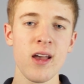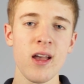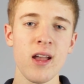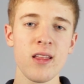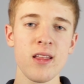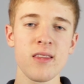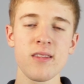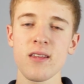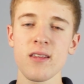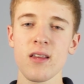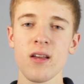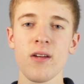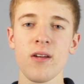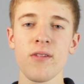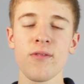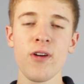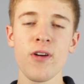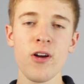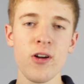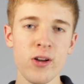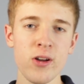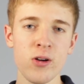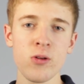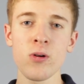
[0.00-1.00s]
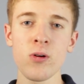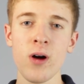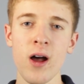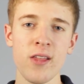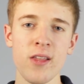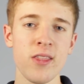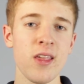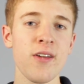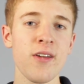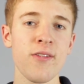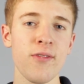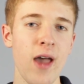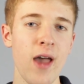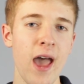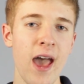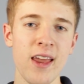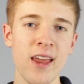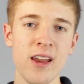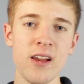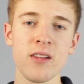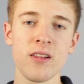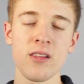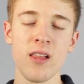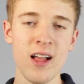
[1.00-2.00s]
It's very cool how they've
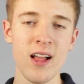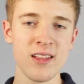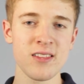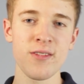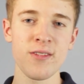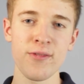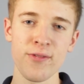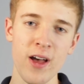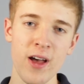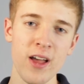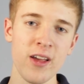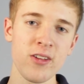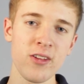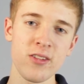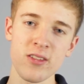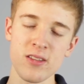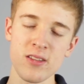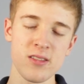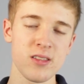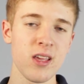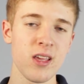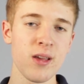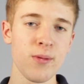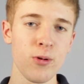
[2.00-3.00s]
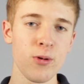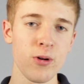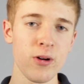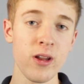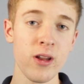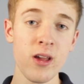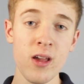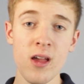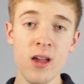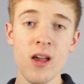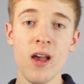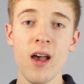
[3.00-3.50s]
added lots of value to this keyboard